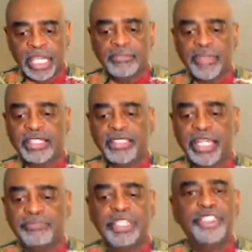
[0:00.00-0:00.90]
It makes
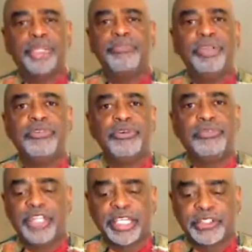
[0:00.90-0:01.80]
that picture
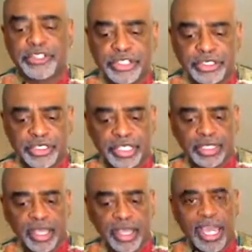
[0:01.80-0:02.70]
beautiful and good.